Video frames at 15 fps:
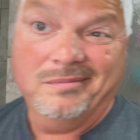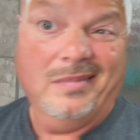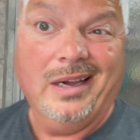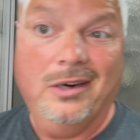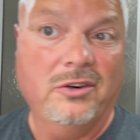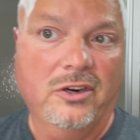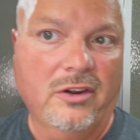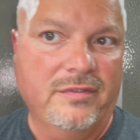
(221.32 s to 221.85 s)
I
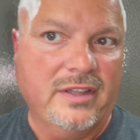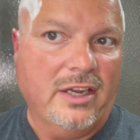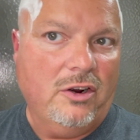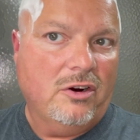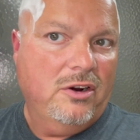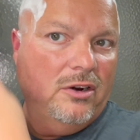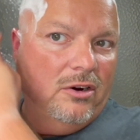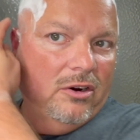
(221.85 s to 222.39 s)
don't know if they
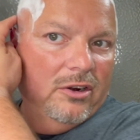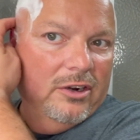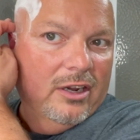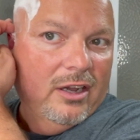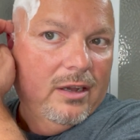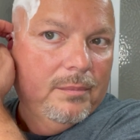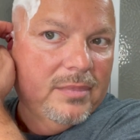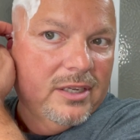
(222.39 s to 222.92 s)
are or
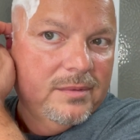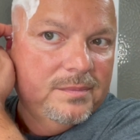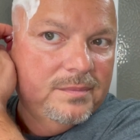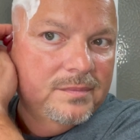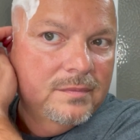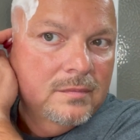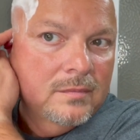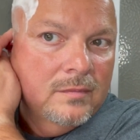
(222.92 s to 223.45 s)
not,
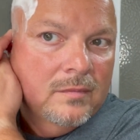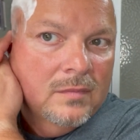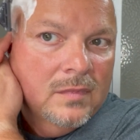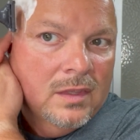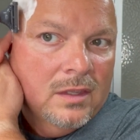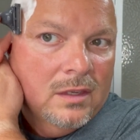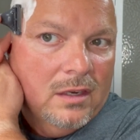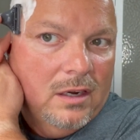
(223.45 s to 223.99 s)
but
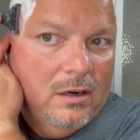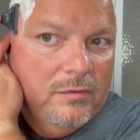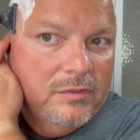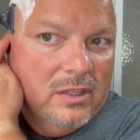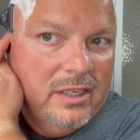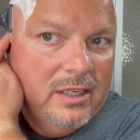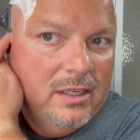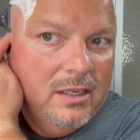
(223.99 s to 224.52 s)

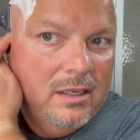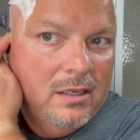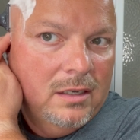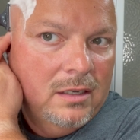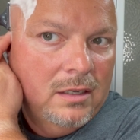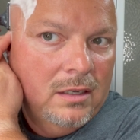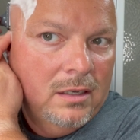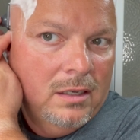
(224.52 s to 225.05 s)
hopefully
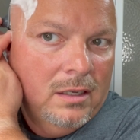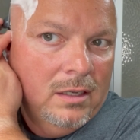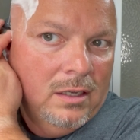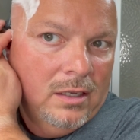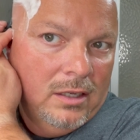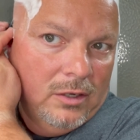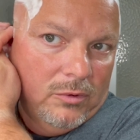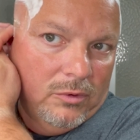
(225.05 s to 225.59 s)

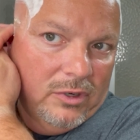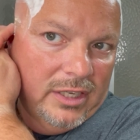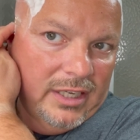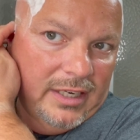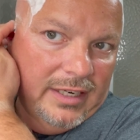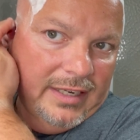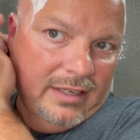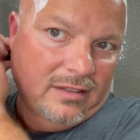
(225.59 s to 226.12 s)
we'll get
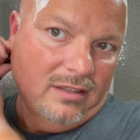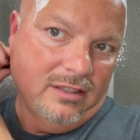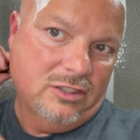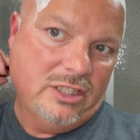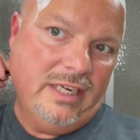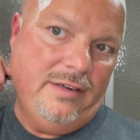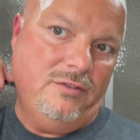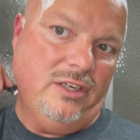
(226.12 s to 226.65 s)
an excellent
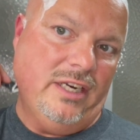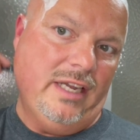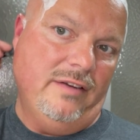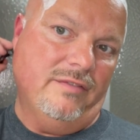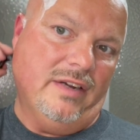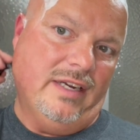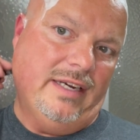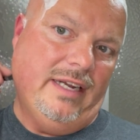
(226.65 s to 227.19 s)
shave today and
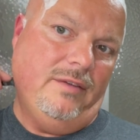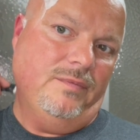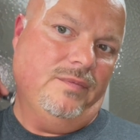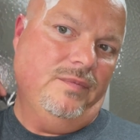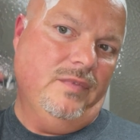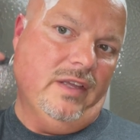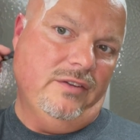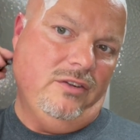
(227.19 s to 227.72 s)
find
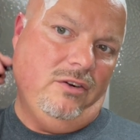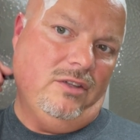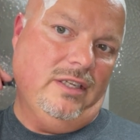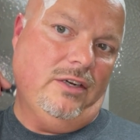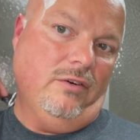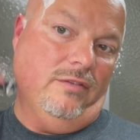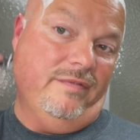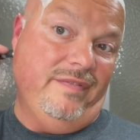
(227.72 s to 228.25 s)
out. They certainly
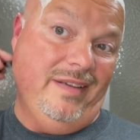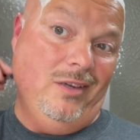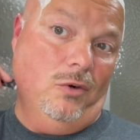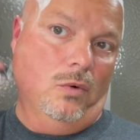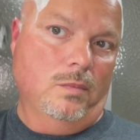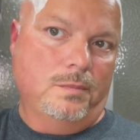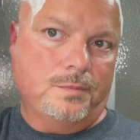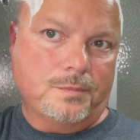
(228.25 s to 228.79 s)
don't
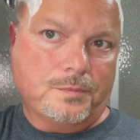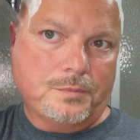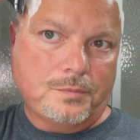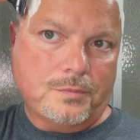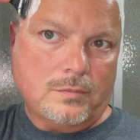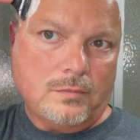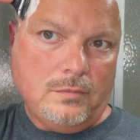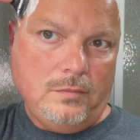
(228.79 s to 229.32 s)
feel
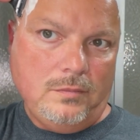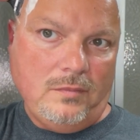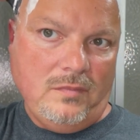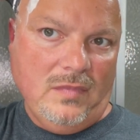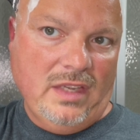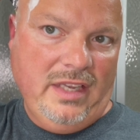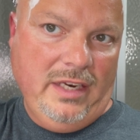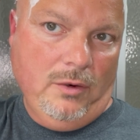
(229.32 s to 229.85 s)

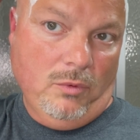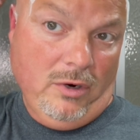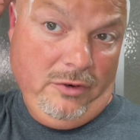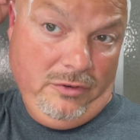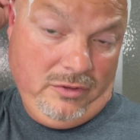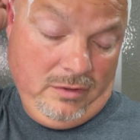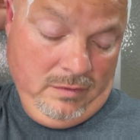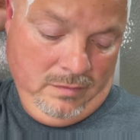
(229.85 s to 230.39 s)
any
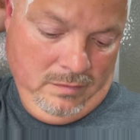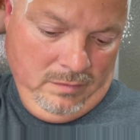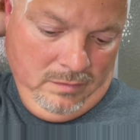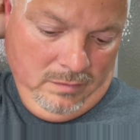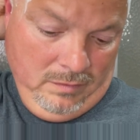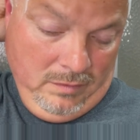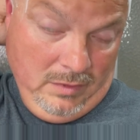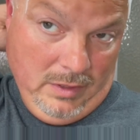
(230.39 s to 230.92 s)
worse
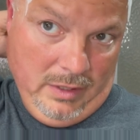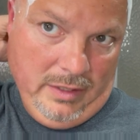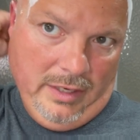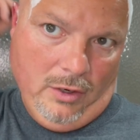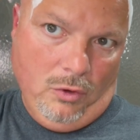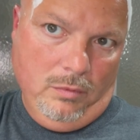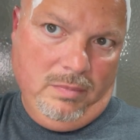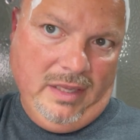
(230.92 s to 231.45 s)
than the
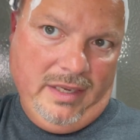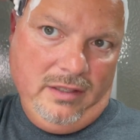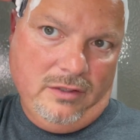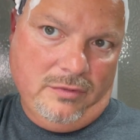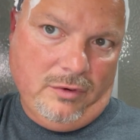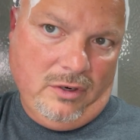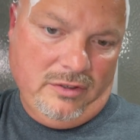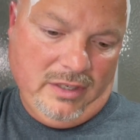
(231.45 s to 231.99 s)
old blades, as
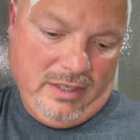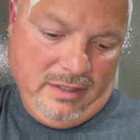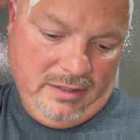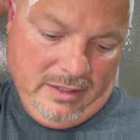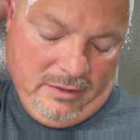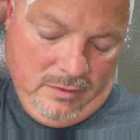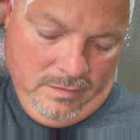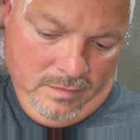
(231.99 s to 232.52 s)
far as I can
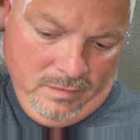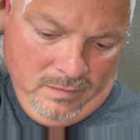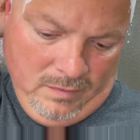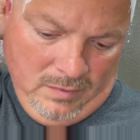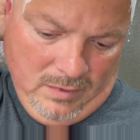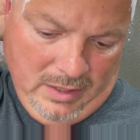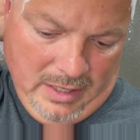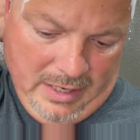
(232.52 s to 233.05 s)
tell.
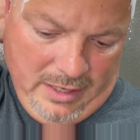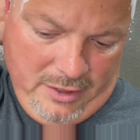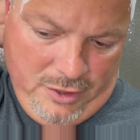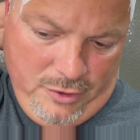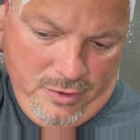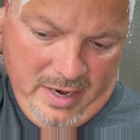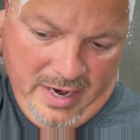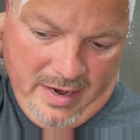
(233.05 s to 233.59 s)
I
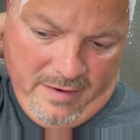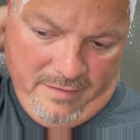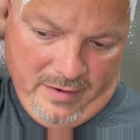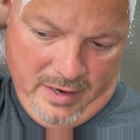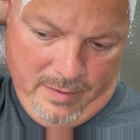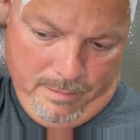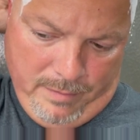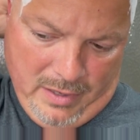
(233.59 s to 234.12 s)
do have
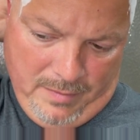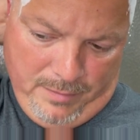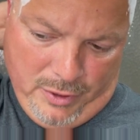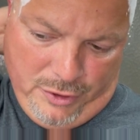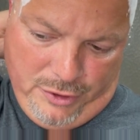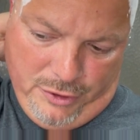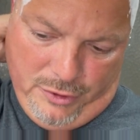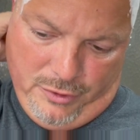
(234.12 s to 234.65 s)
a bump or
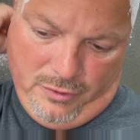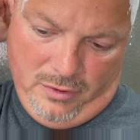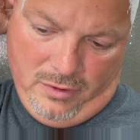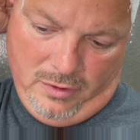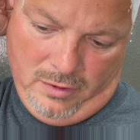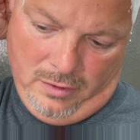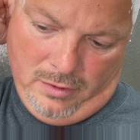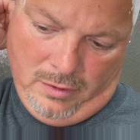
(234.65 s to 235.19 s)
two
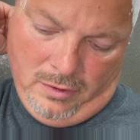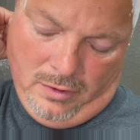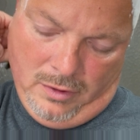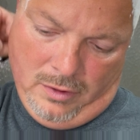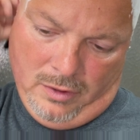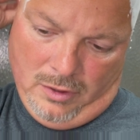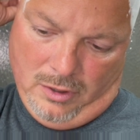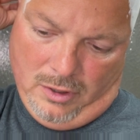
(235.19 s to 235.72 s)

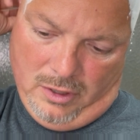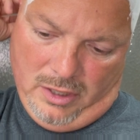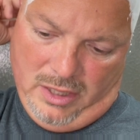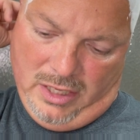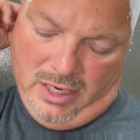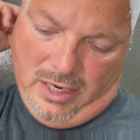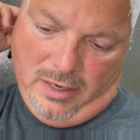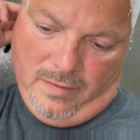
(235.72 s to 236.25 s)
on
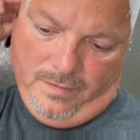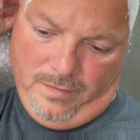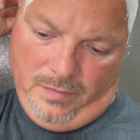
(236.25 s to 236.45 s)
the